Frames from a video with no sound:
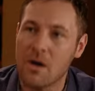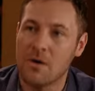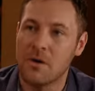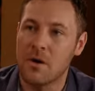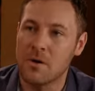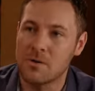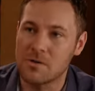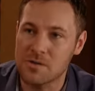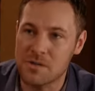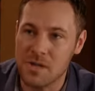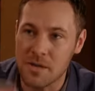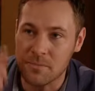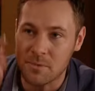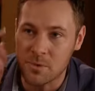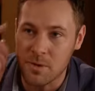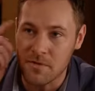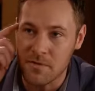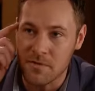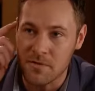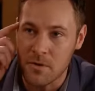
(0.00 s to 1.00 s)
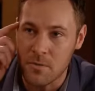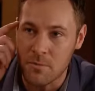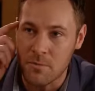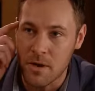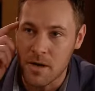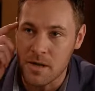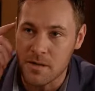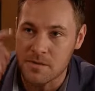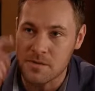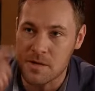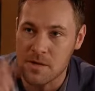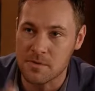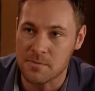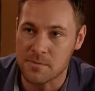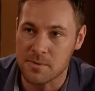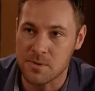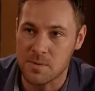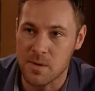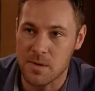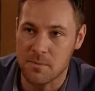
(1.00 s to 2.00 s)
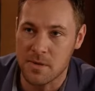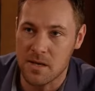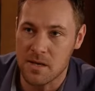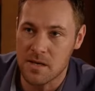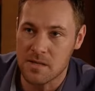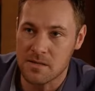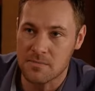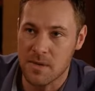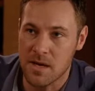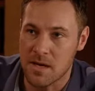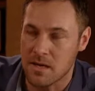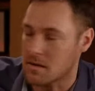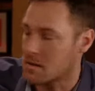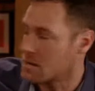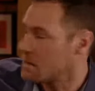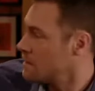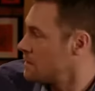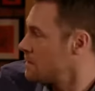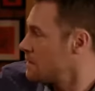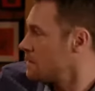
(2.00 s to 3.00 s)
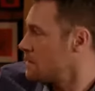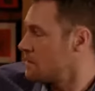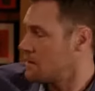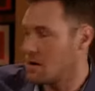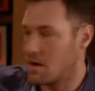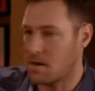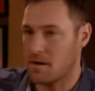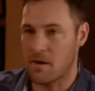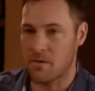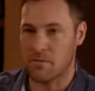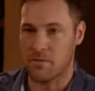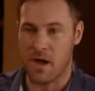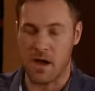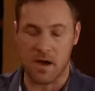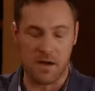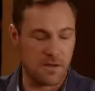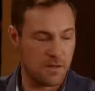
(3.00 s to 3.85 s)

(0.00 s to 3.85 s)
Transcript: no, I just happen to have a few brain cells between my ears, mate. I know that.